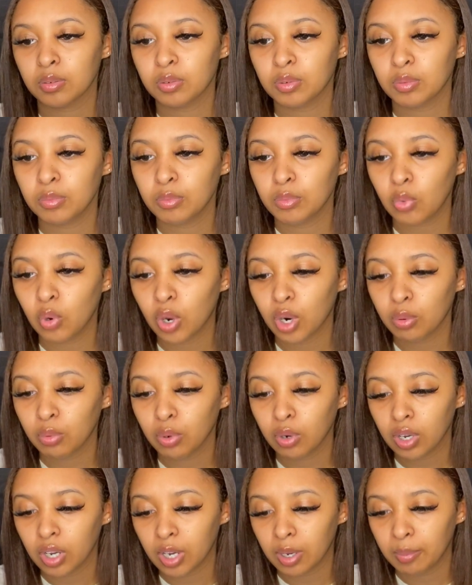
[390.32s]
more
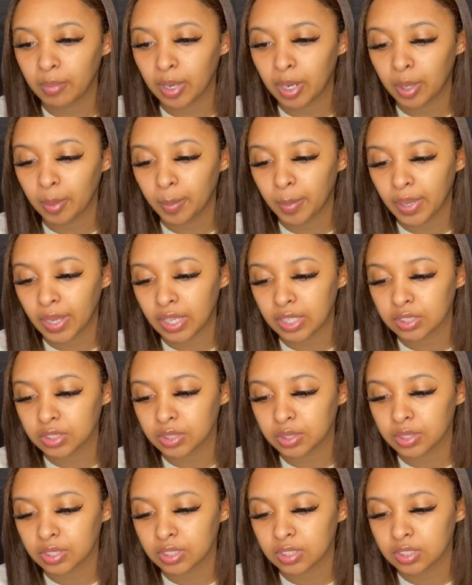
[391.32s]
will come up, as
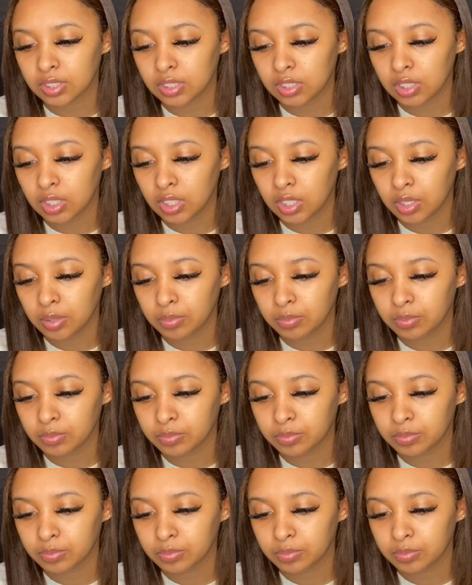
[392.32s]
you can see.